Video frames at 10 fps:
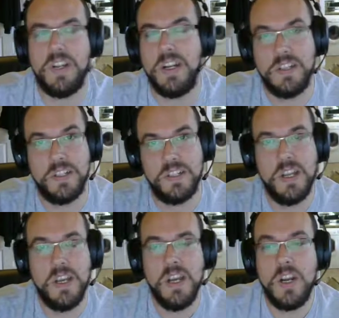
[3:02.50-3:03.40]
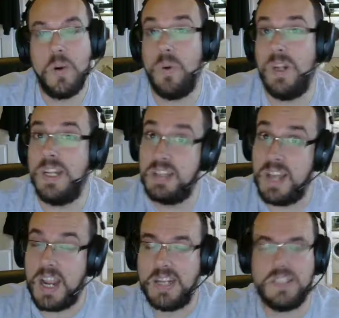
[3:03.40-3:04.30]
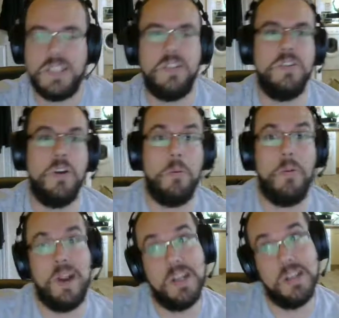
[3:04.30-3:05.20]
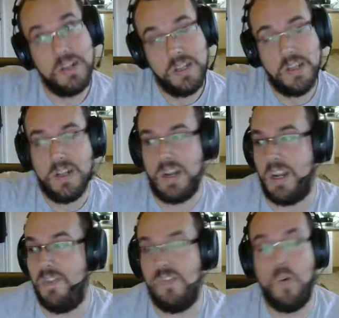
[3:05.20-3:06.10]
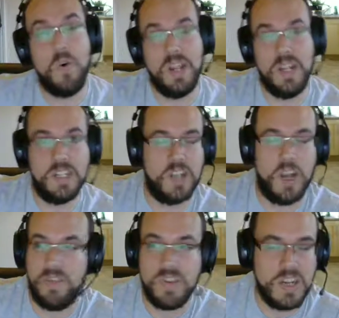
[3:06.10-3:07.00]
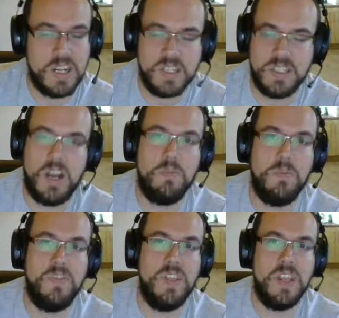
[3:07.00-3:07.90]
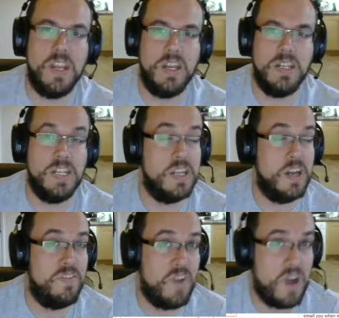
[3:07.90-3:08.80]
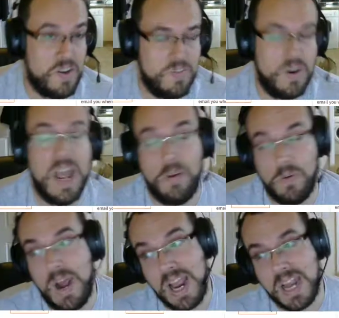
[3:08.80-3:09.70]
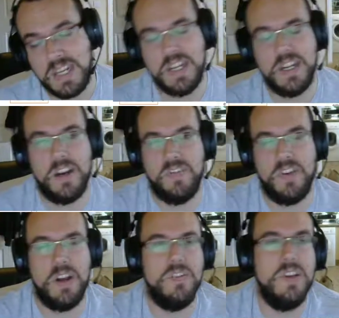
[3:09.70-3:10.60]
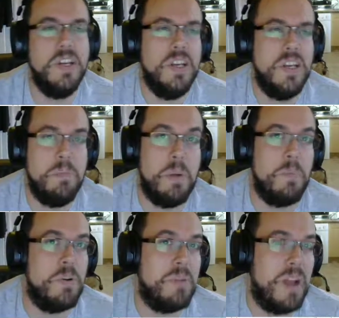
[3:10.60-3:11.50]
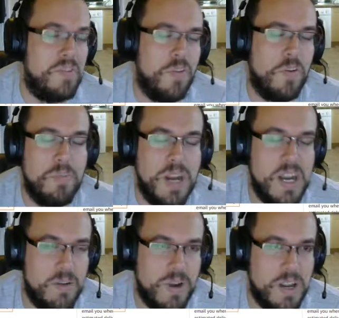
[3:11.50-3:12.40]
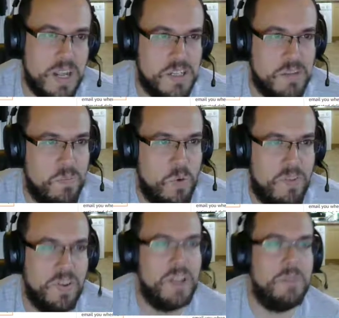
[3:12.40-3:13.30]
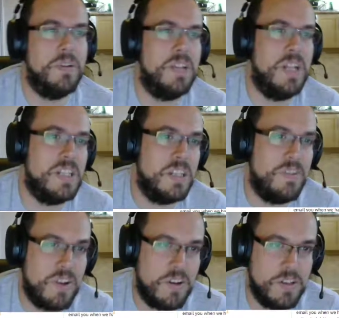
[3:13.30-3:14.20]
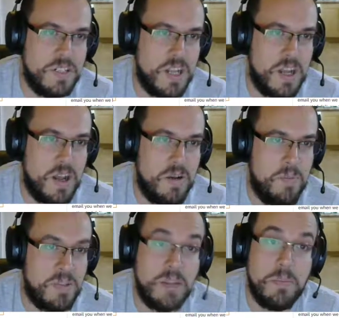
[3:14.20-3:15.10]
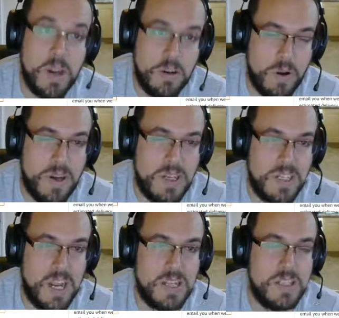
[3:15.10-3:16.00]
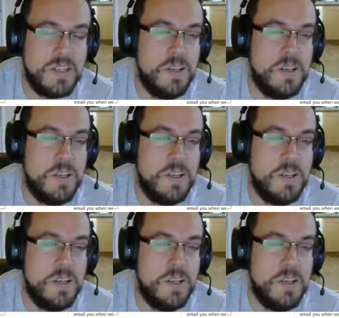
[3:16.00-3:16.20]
and just call it a day until you upgrade, like in 4 years' time or 3 years' time with the DDR5 or a DDR5 memory platform. But anyway, yes, I'm waffling, but that's a very good. It's a micro ATX.